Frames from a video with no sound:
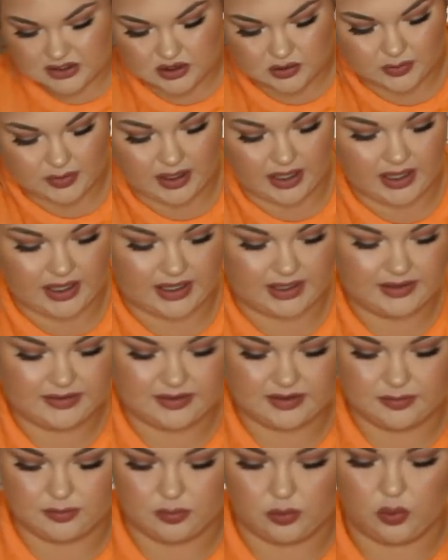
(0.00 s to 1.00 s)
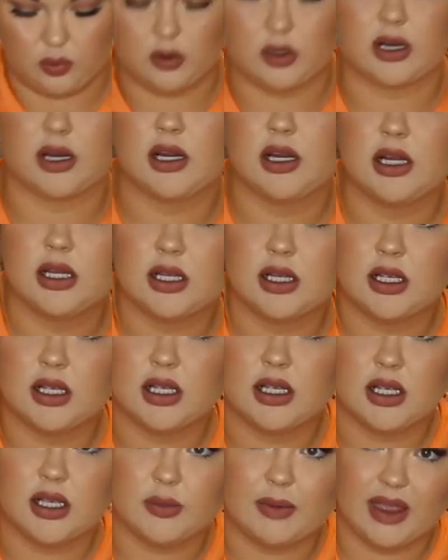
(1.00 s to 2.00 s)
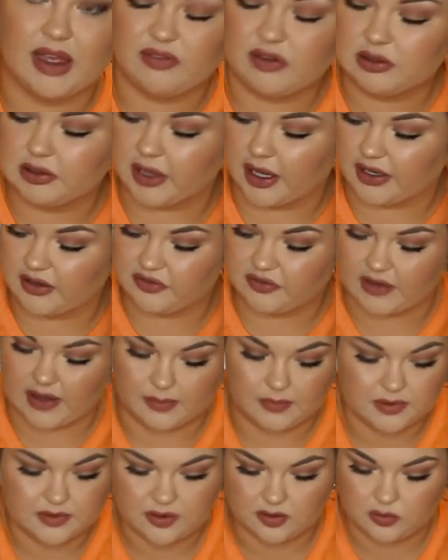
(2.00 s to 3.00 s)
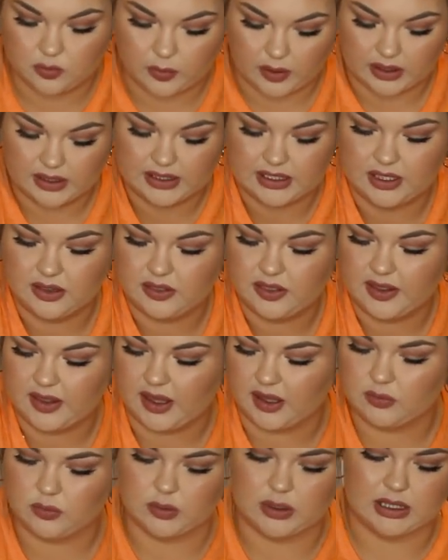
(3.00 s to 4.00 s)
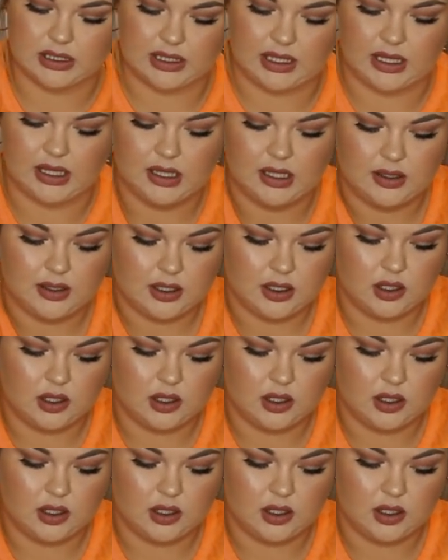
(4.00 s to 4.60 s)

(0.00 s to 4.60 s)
to cut more. We have a lot of flowers as well. I didn't think I really